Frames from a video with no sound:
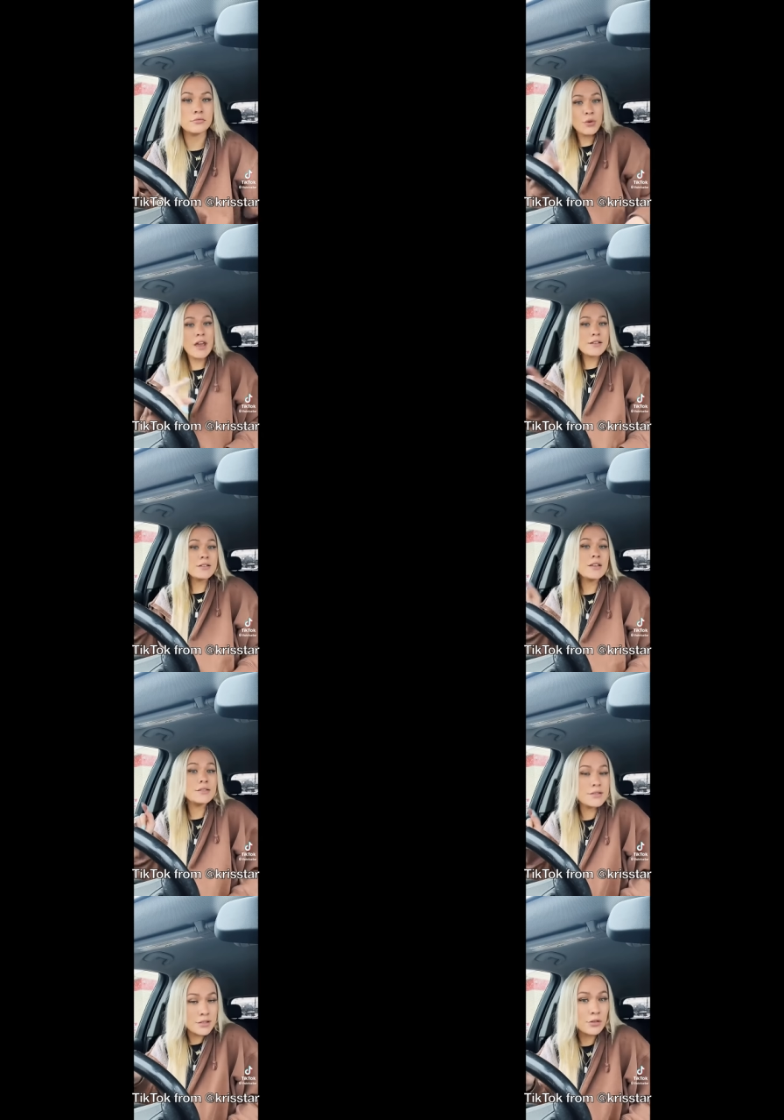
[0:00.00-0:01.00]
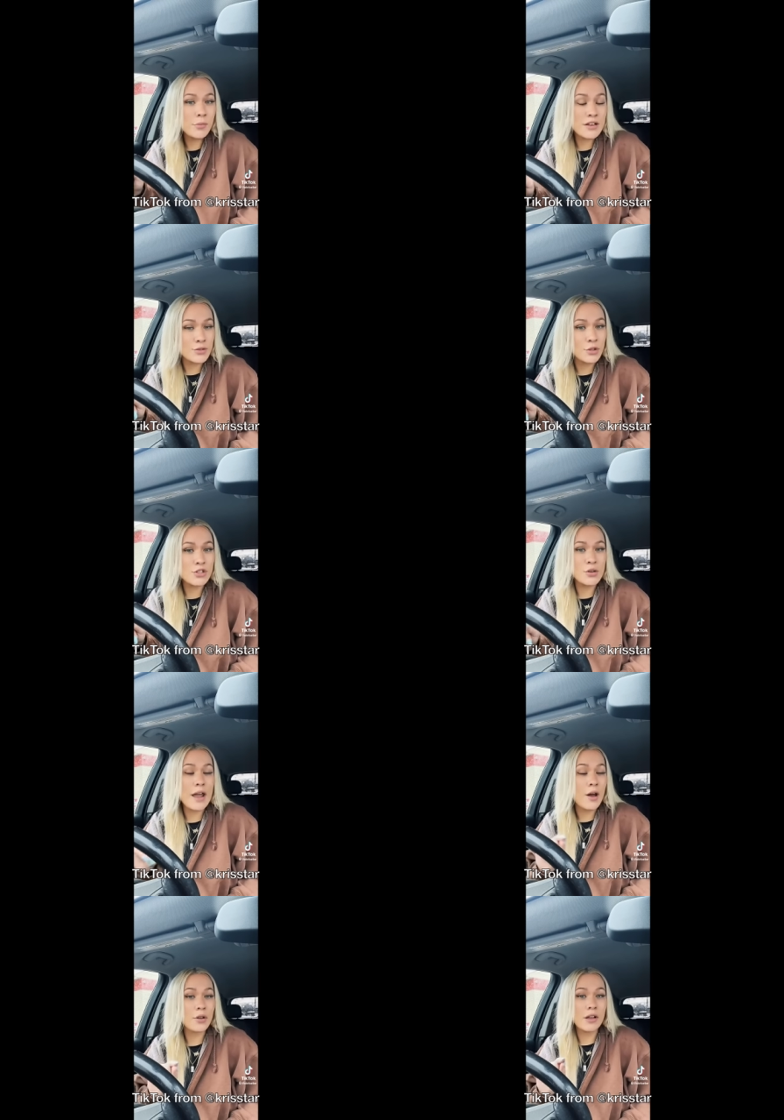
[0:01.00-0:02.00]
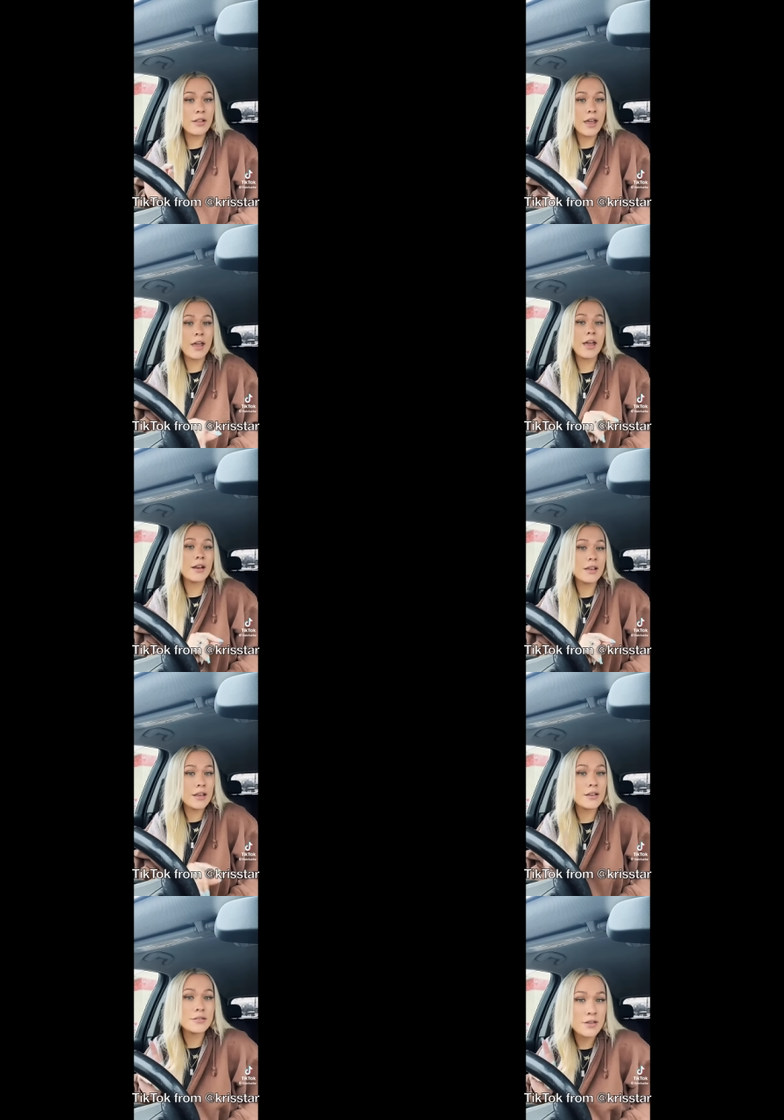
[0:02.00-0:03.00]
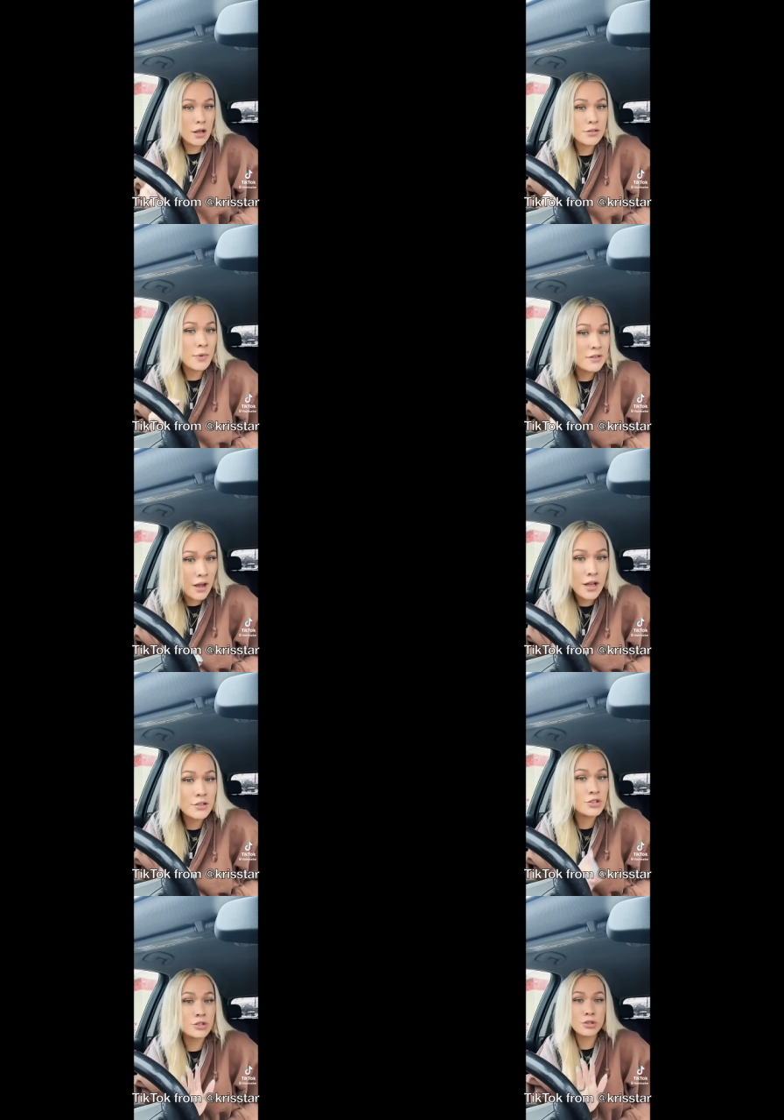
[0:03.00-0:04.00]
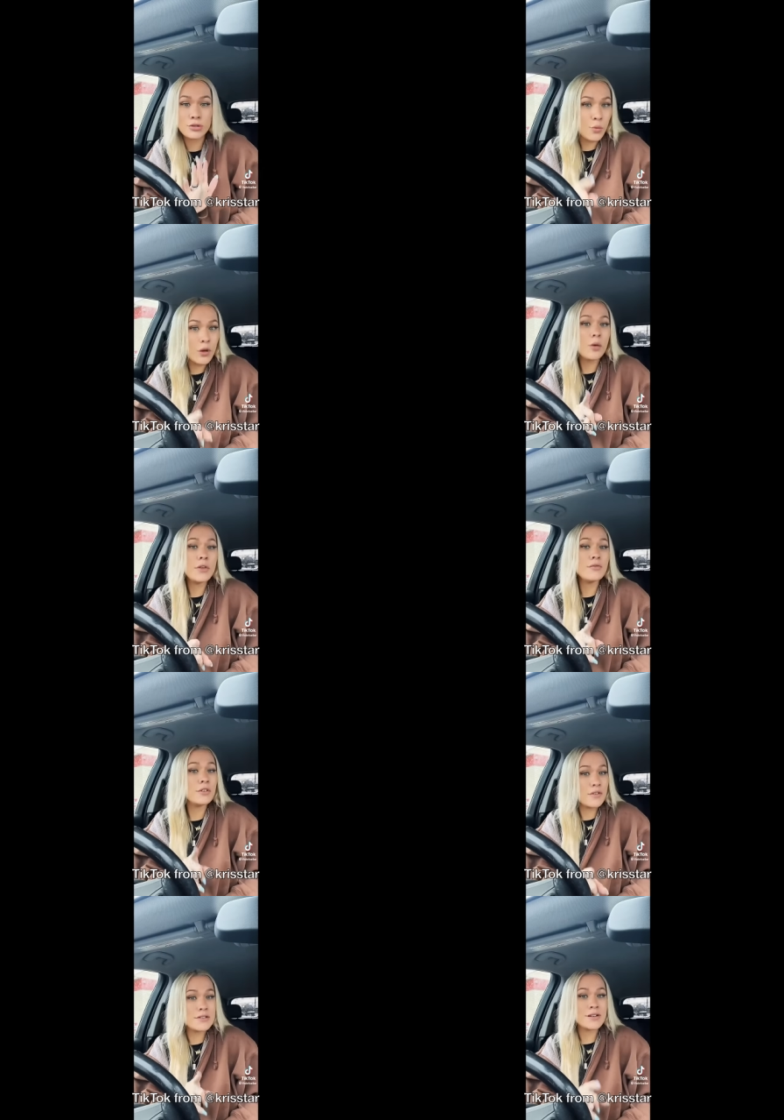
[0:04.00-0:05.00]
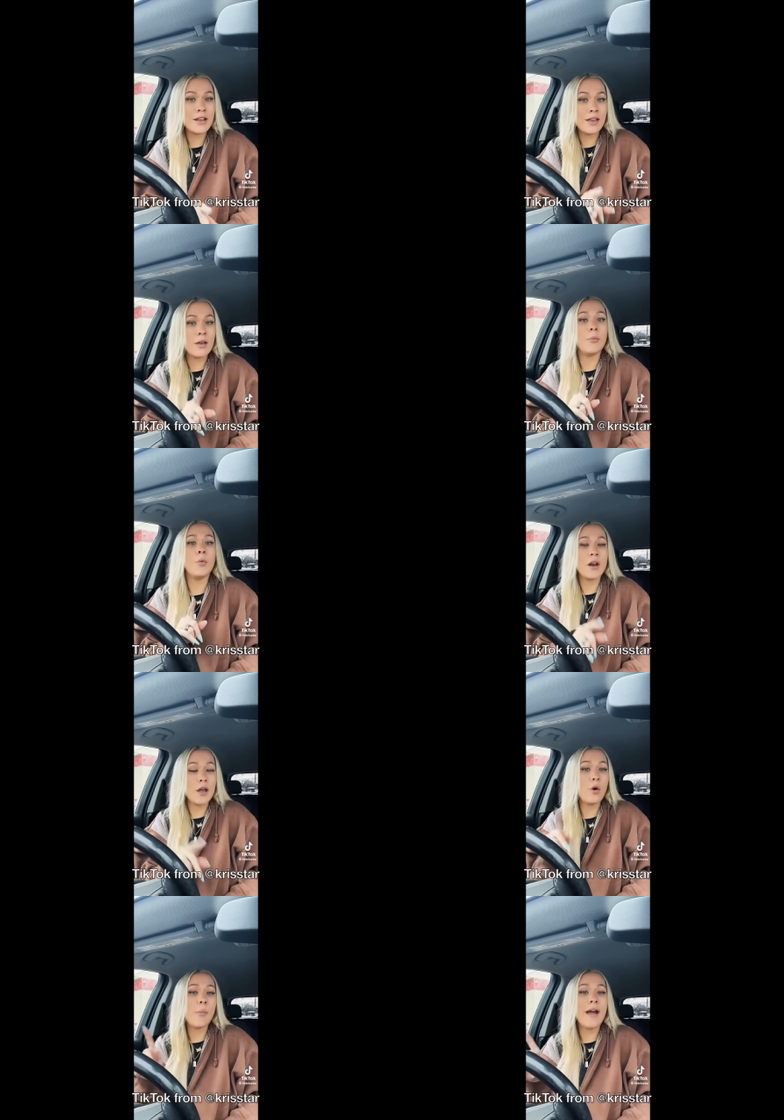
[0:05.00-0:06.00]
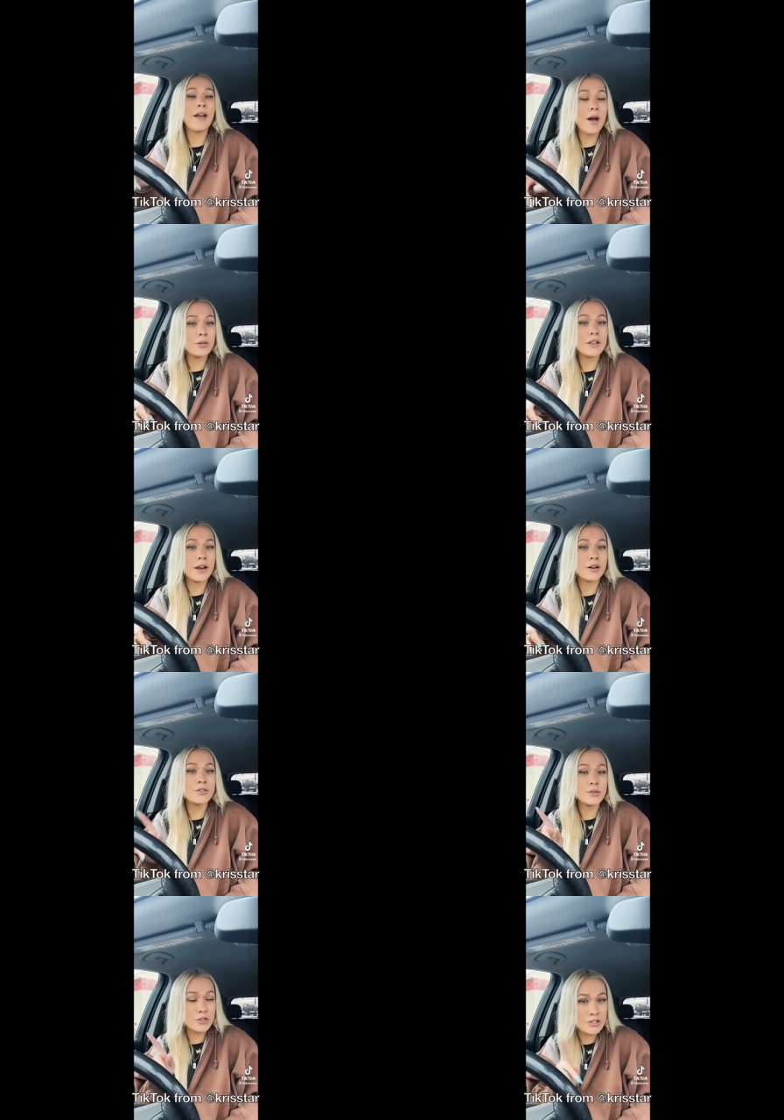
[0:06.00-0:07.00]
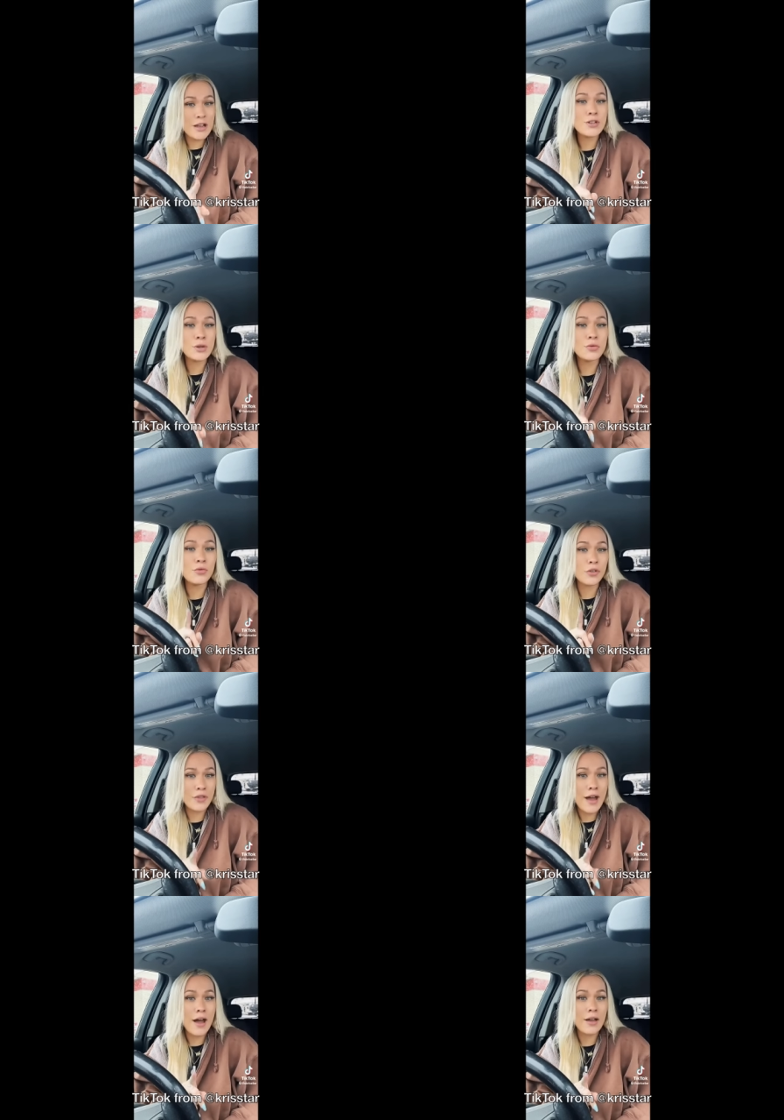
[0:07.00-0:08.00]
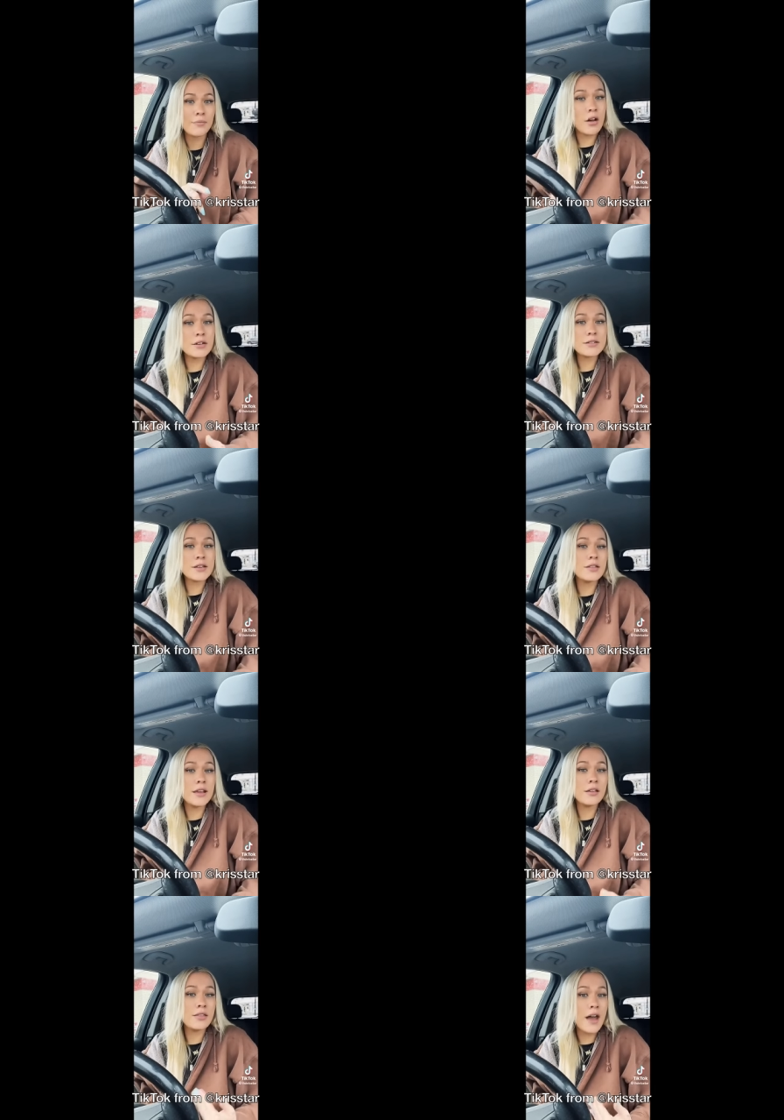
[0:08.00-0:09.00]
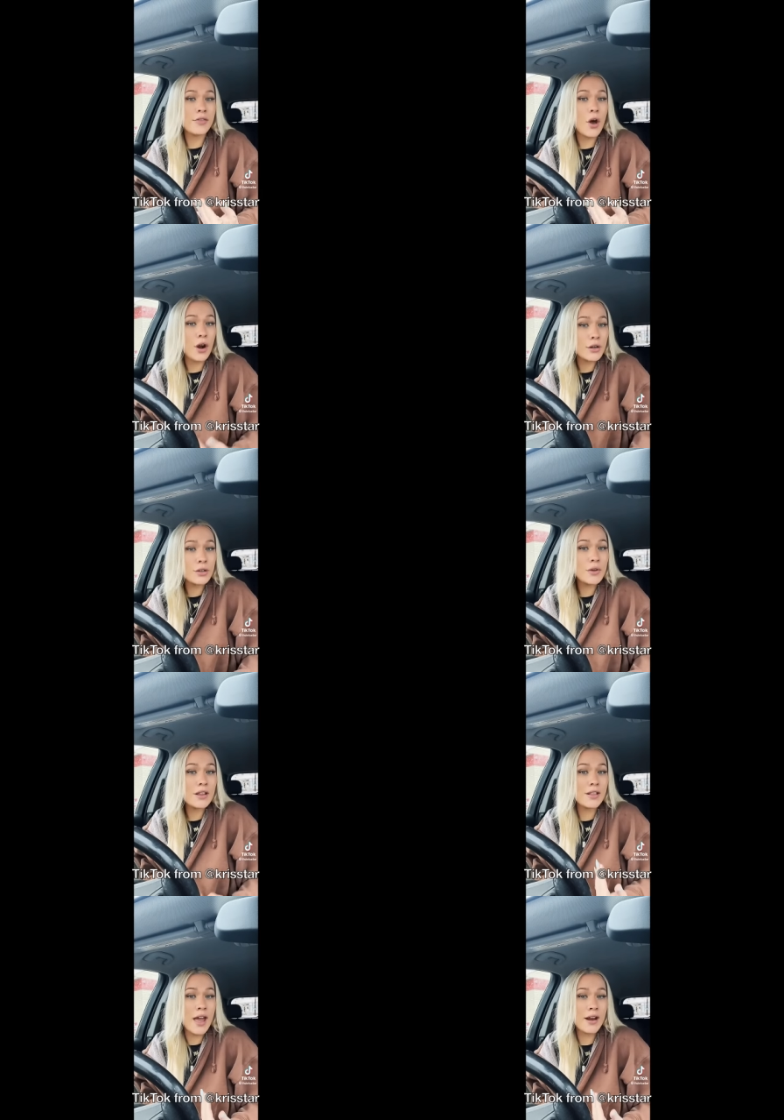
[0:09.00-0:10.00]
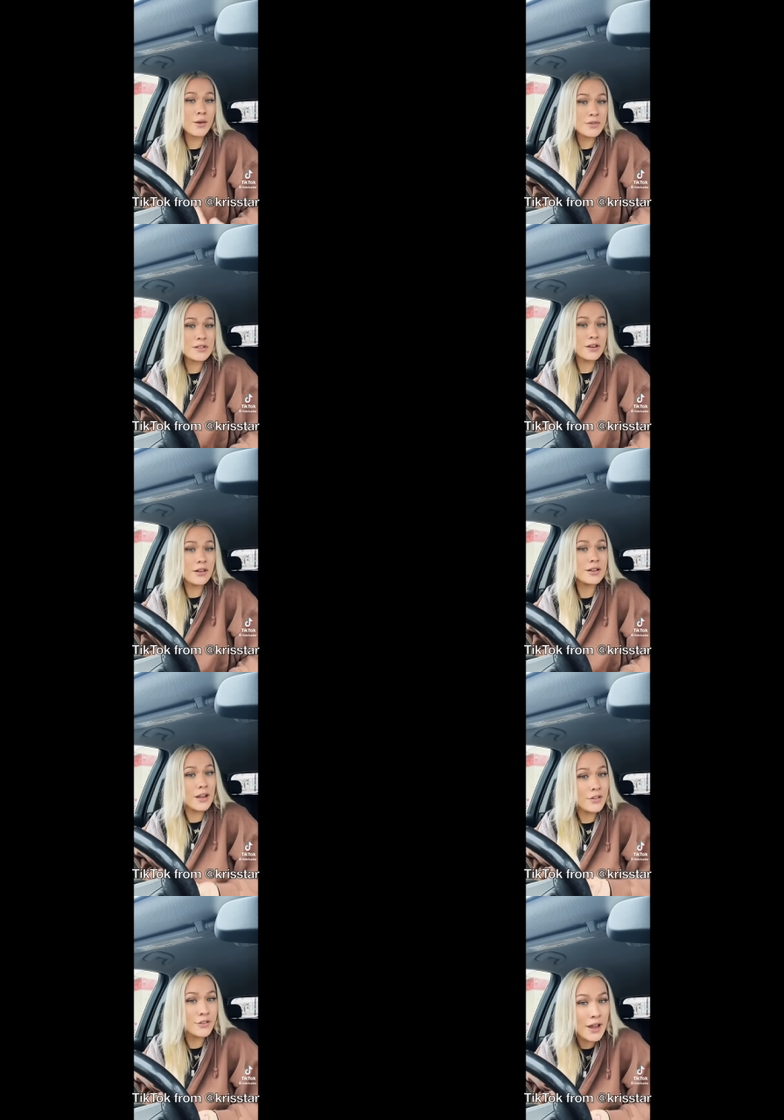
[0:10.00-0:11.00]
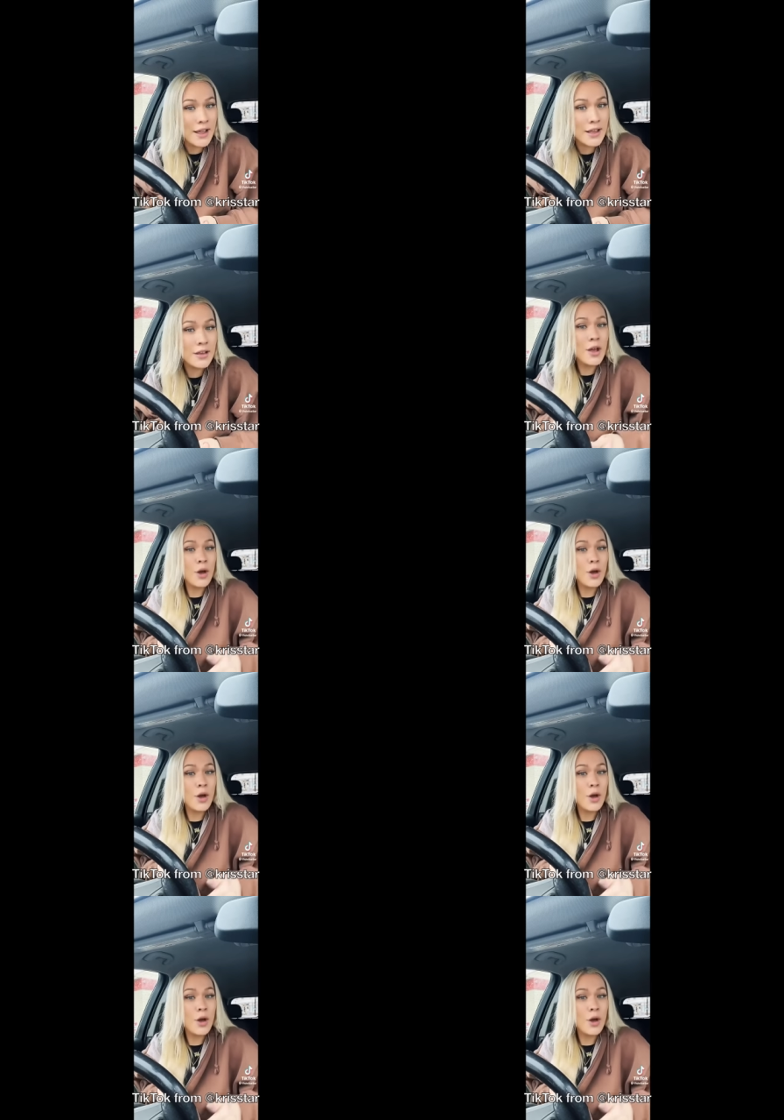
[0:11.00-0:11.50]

So yes, he is still in my storage unit out in LA and he has not been touched. I will be revisiting him when I go back out there, so stay tuned for that. I honestly think that the arguing that I was hearing the other night